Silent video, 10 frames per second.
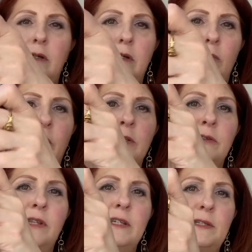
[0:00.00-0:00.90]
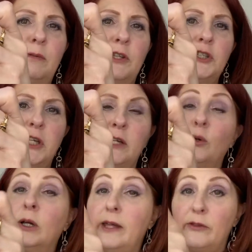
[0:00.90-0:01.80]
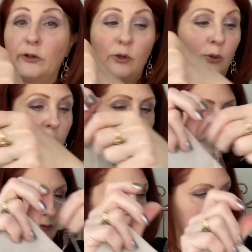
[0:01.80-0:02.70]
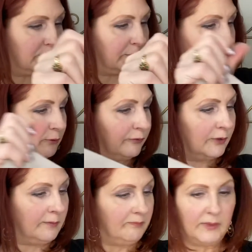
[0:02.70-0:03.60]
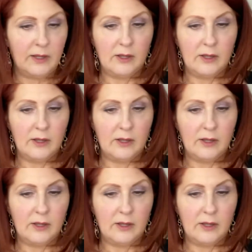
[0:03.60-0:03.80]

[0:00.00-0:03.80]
We can do this with a chain or a leather cord. That would work beautiful.